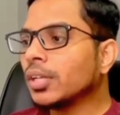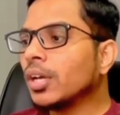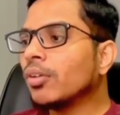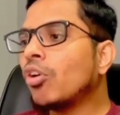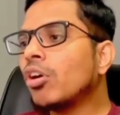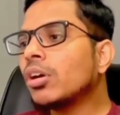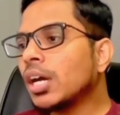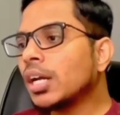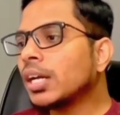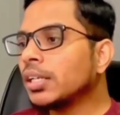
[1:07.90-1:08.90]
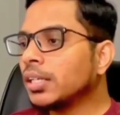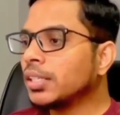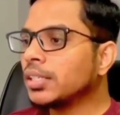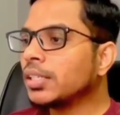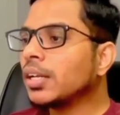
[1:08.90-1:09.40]
What are
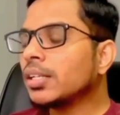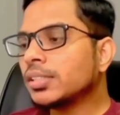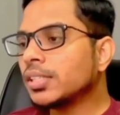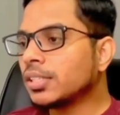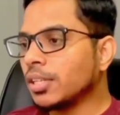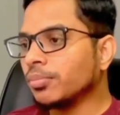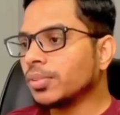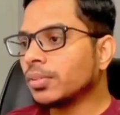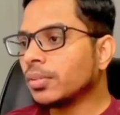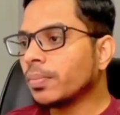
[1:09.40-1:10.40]
Cleanagent systems?